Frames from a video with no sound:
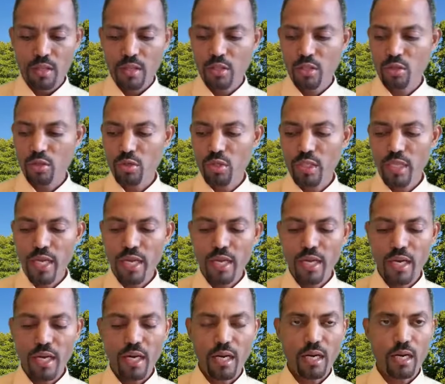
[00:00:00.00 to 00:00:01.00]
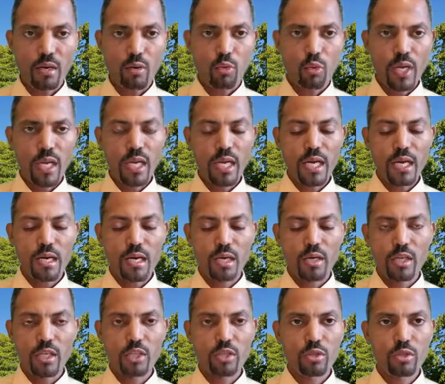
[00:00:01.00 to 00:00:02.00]
Today we are
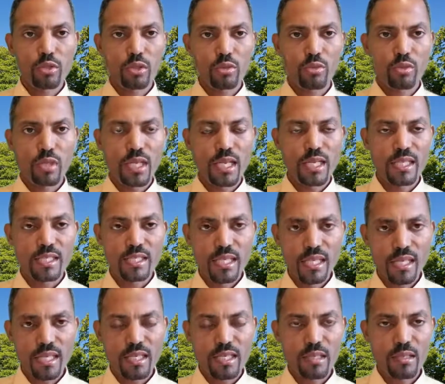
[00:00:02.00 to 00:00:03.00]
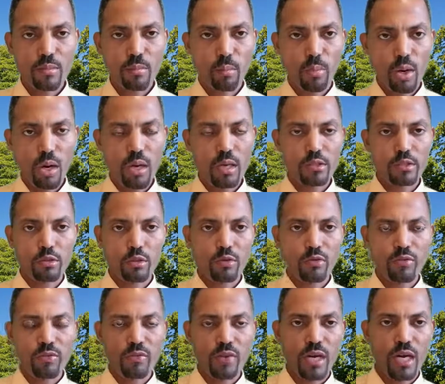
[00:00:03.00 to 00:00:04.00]
going to go to the second part of
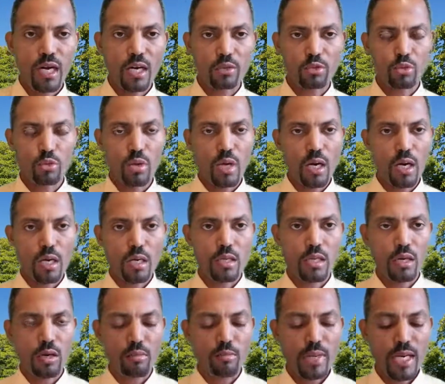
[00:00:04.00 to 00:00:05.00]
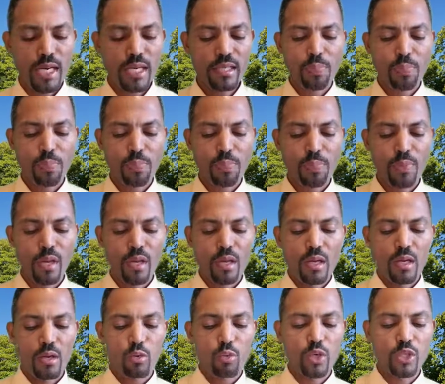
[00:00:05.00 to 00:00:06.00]
how to guard our mind,
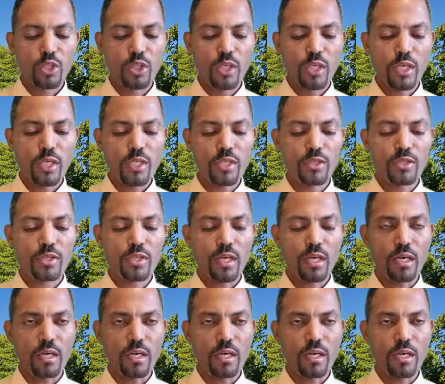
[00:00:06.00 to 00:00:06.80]
which is